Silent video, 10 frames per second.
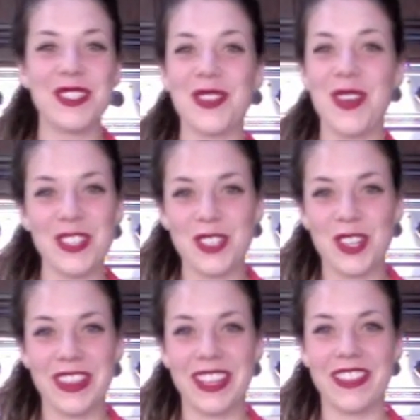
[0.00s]
in a
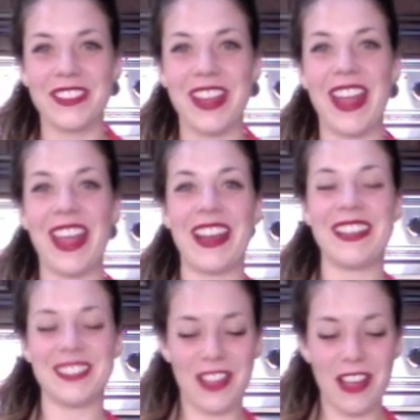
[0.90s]
restaurant the other day and
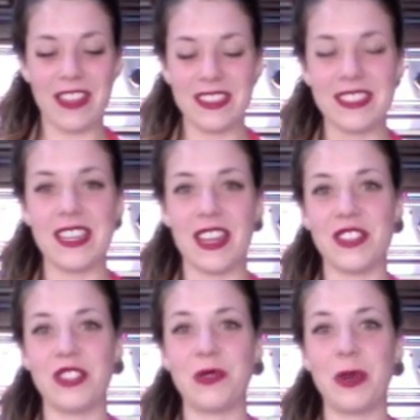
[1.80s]
I saw this
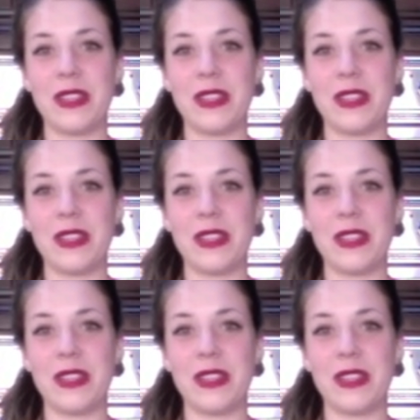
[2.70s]
dish